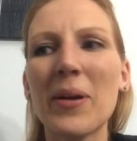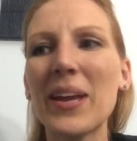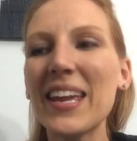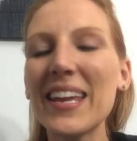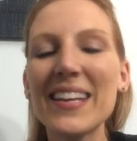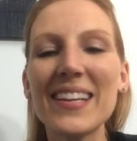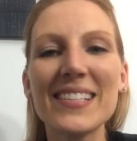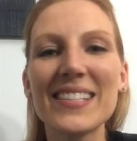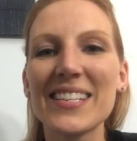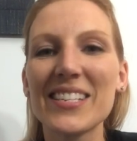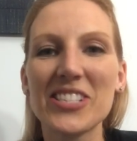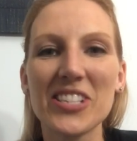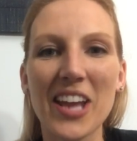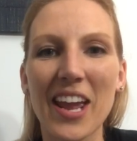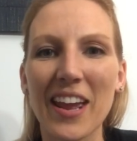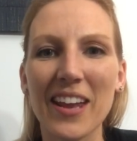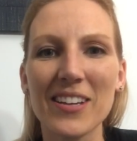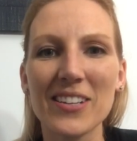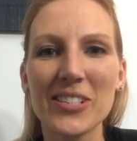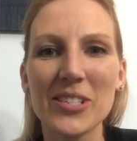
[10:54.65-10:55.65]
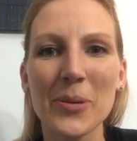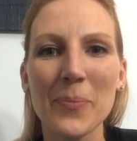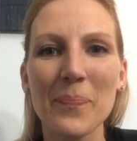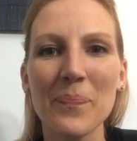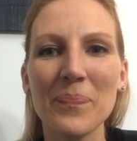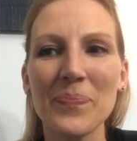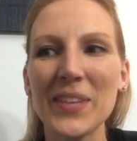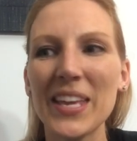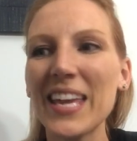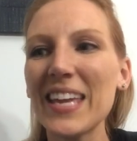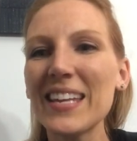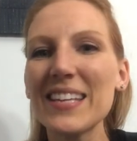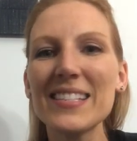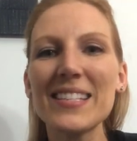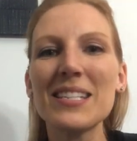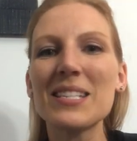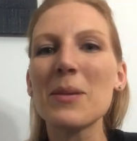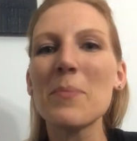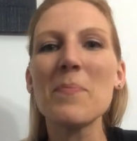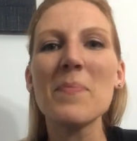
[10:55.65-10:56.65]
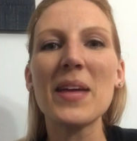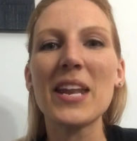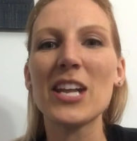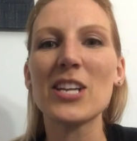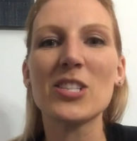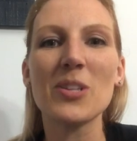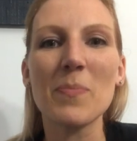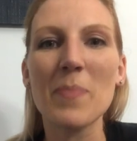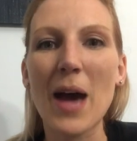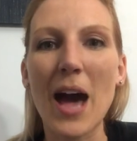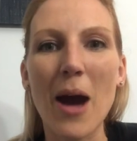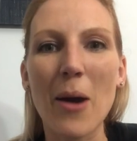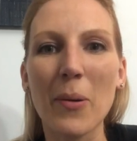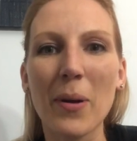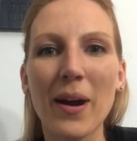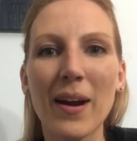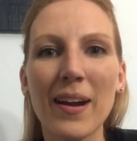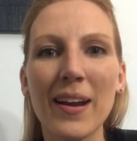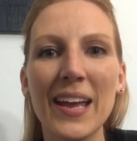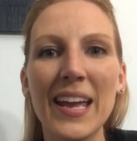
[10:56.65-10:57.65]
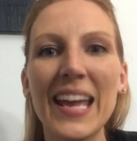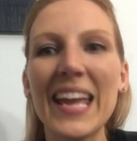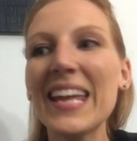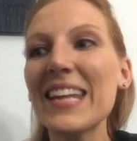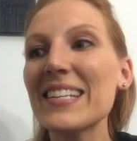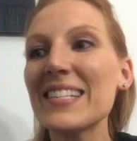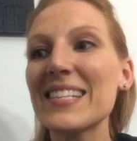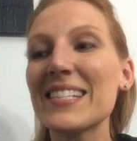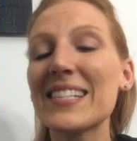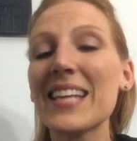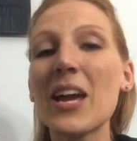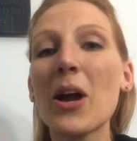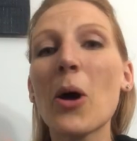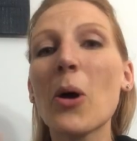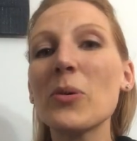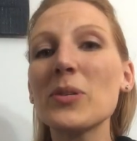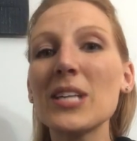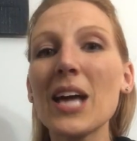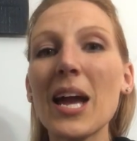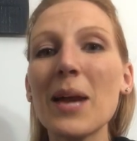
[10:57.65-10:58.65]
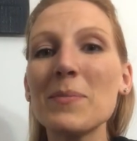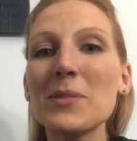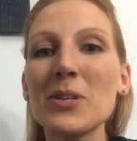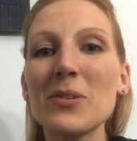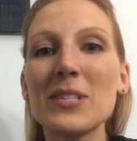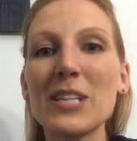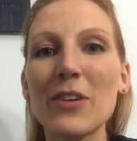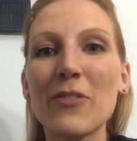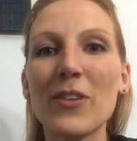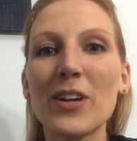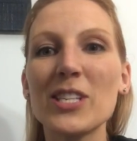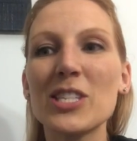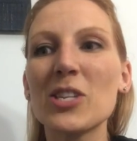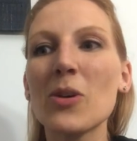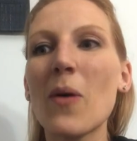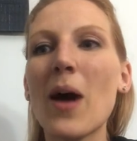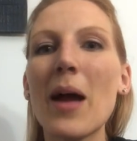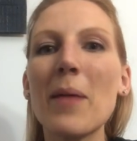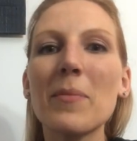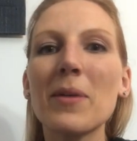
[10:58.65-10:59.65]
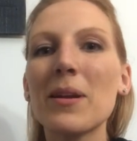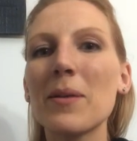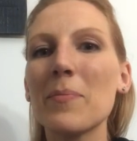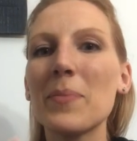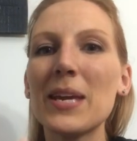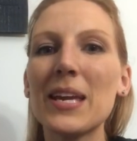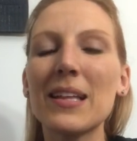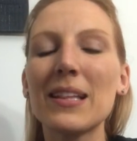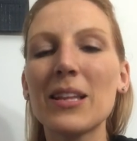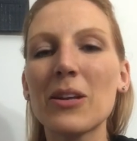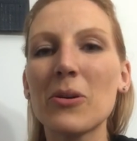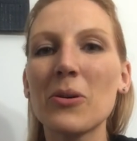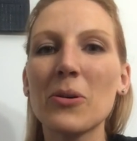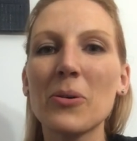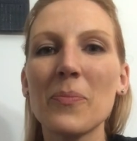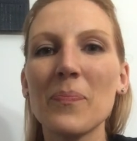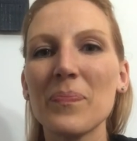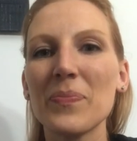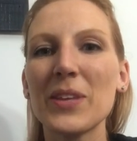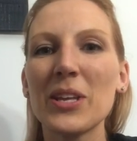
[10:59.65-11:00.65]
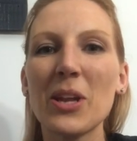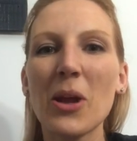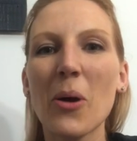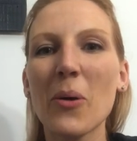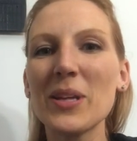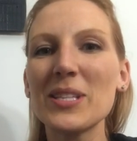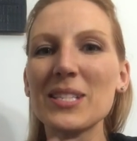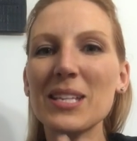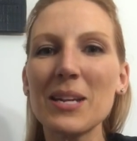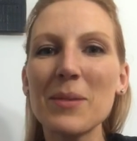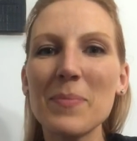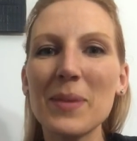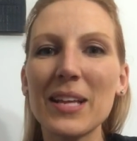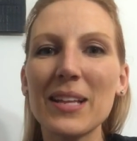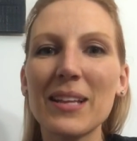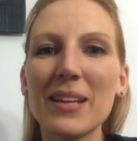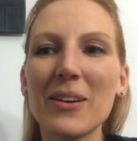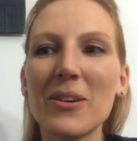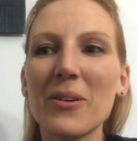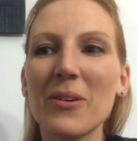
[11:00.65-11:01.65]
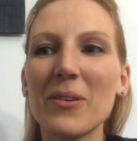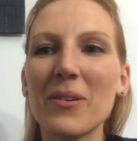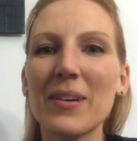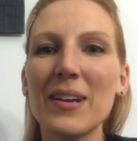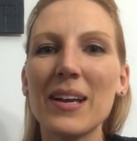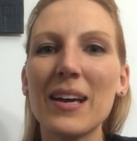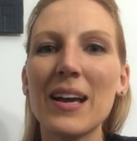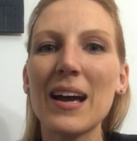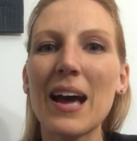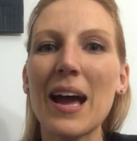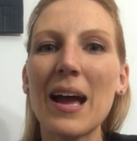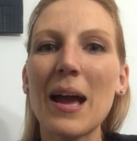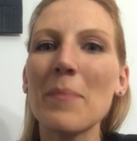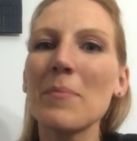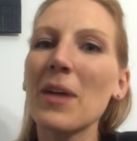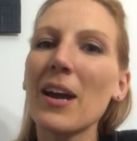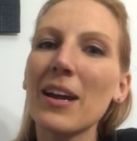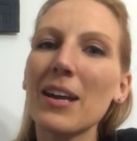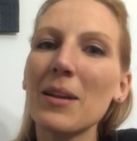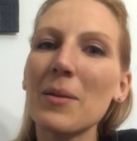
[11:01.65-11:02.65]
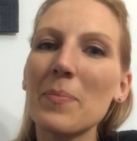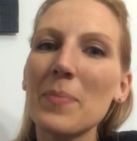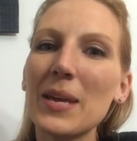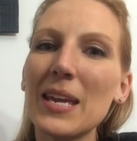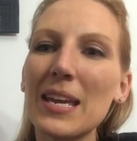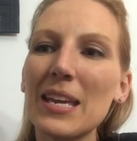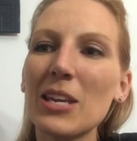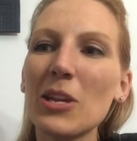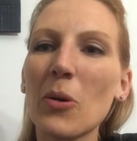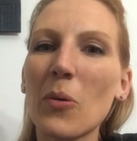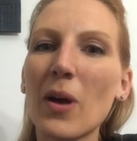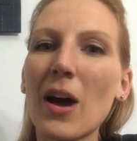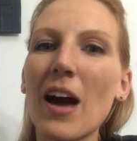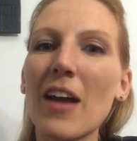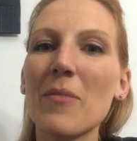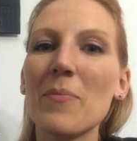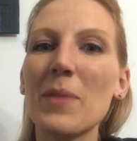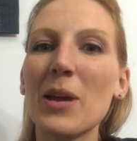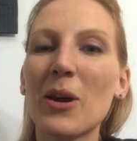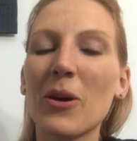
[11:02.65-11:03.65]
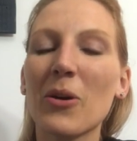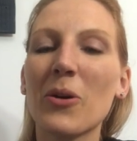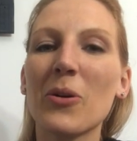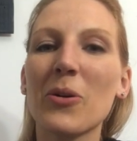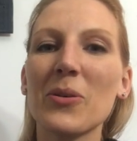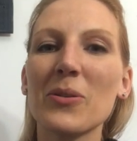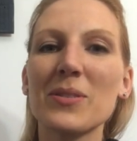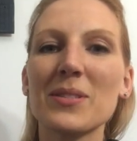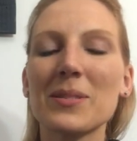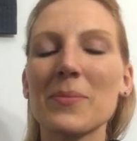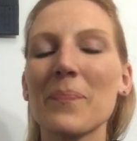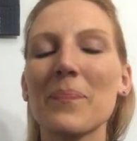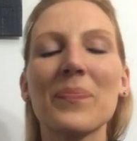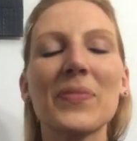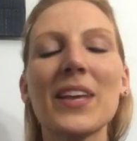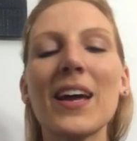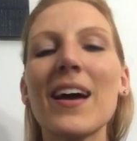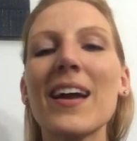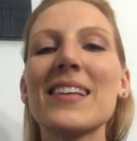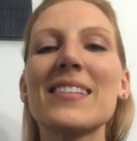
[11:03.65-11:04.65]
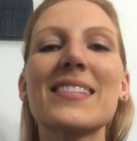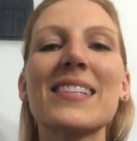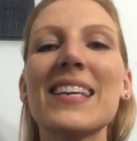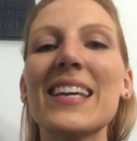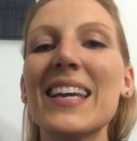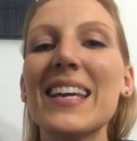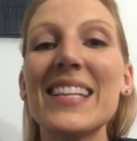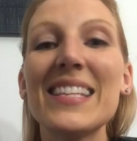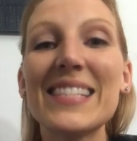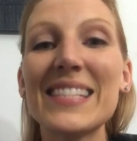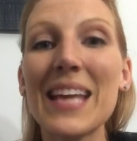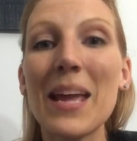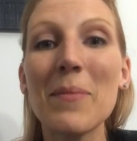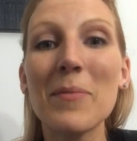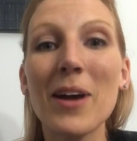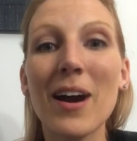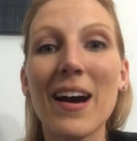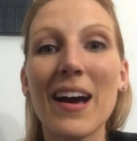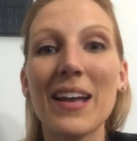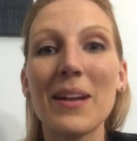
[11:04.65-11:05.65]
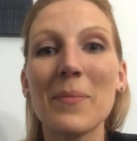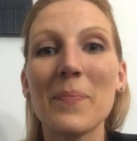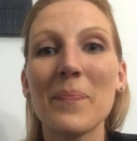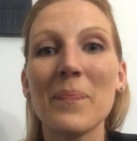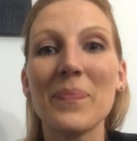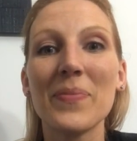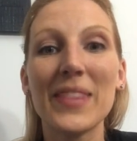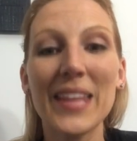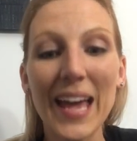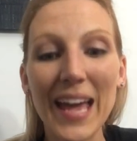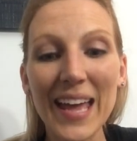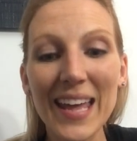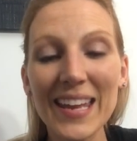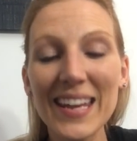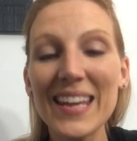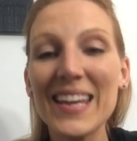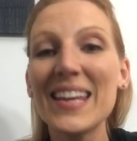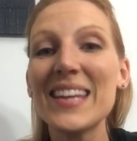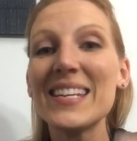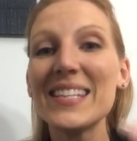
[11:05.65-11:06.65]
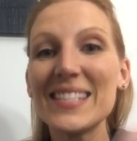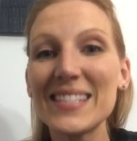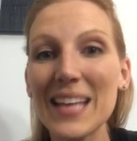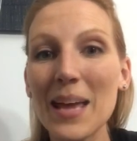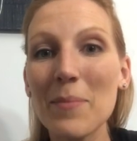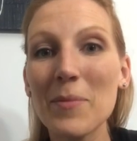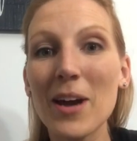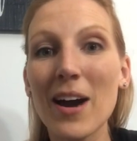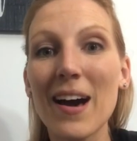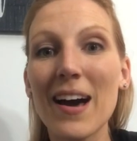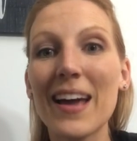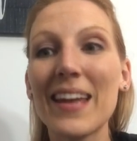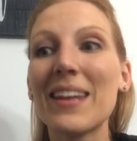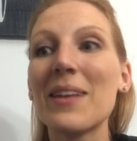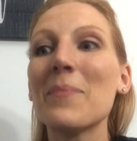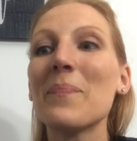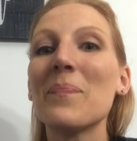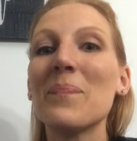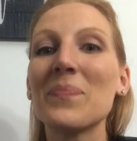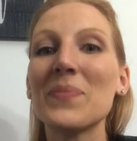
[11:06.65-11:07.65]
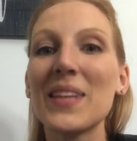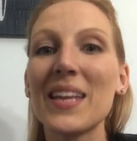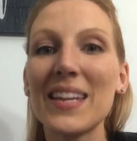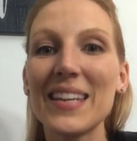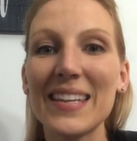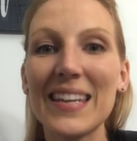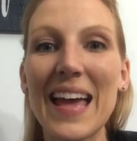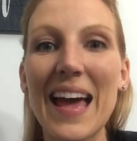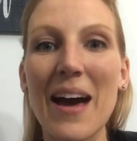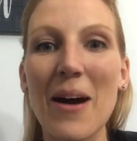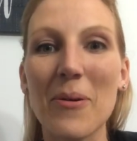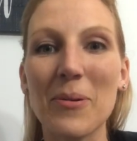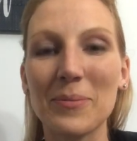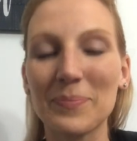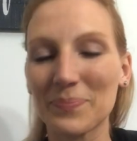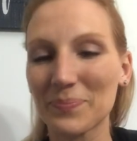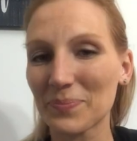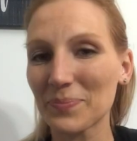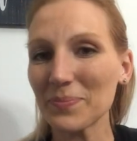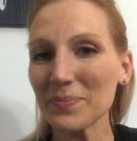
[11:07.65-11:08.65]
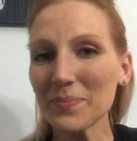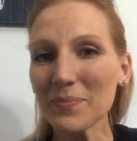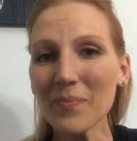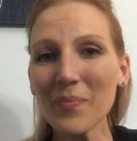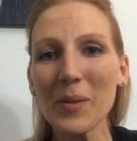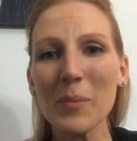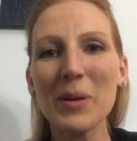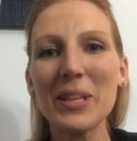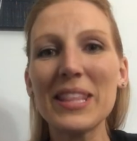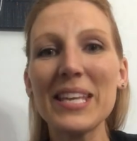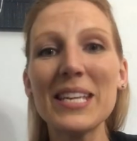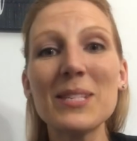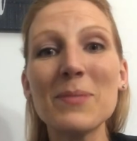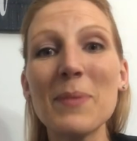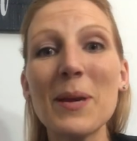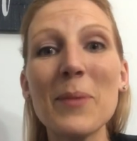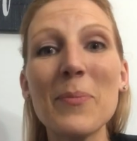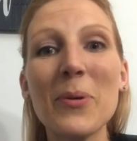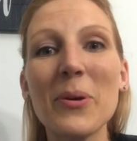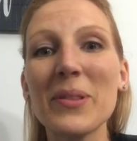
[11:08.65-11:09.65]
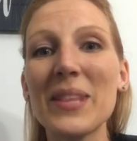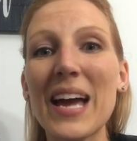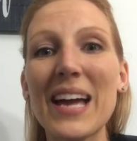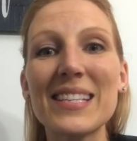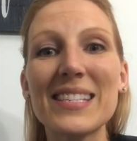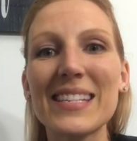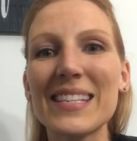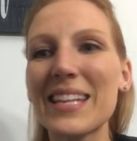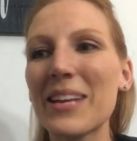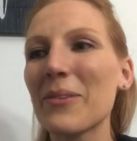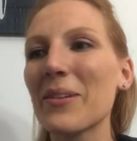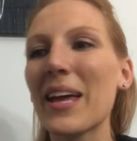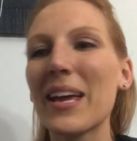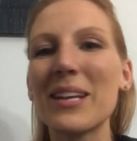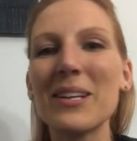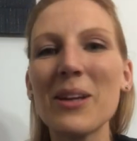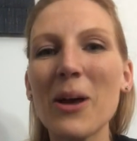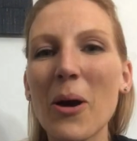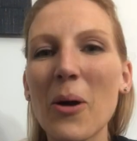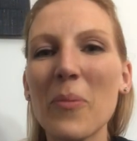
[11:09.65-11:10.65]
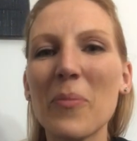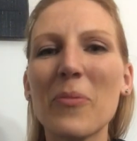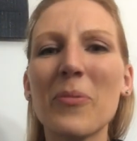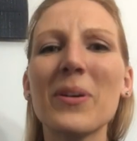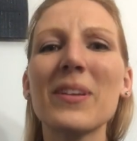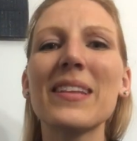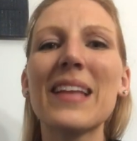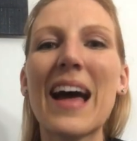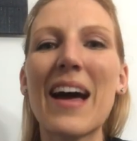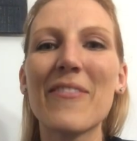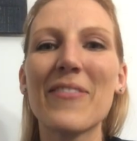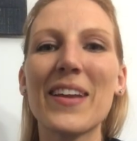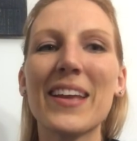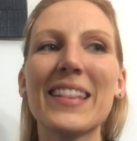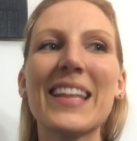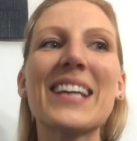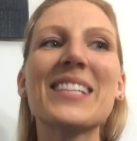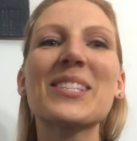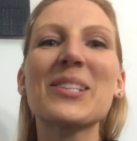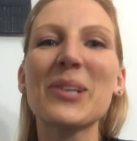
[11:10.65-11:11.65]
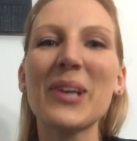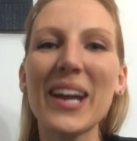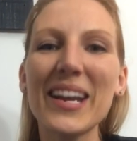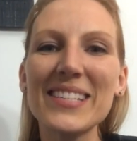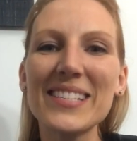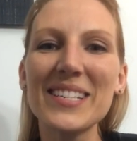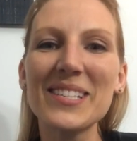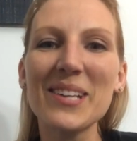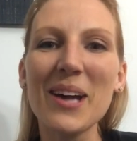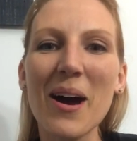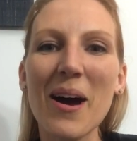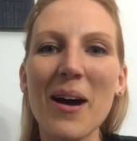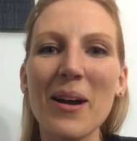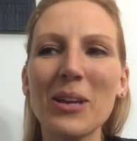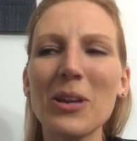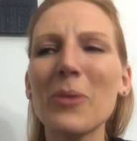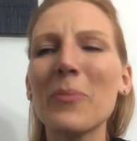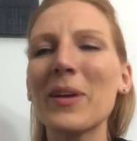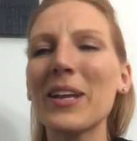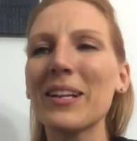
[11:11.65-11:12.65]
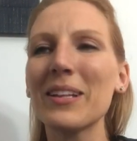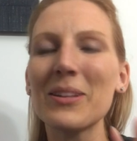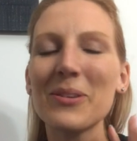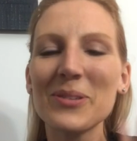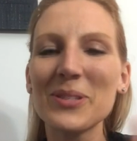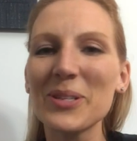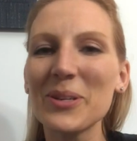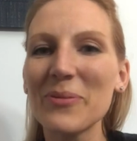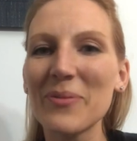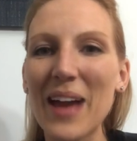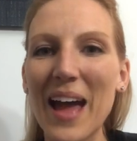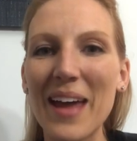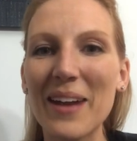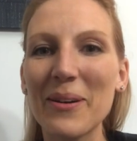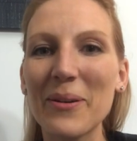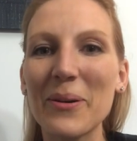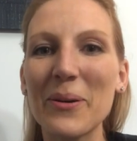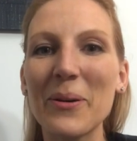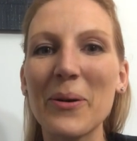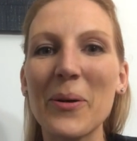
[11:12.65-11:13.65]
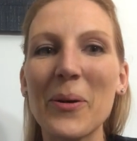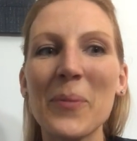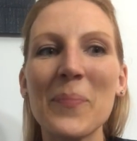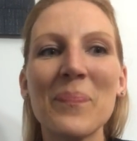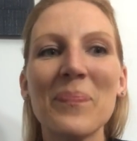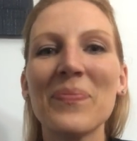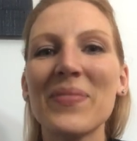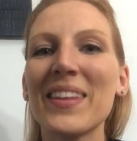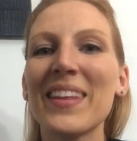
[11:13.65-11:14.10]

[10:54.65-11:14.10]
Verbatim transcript: He doesn't change he doesn't diminish in power. He doesn't say, oh, times are different, so I'm going to be a little, you know, it's going to be a little, I- am not going to be, you know, God of miracles. Guys, same God. Then, same God now. But these people, that's they're like, "No, we're laughing. That's crazy talk. You're being a little too radical.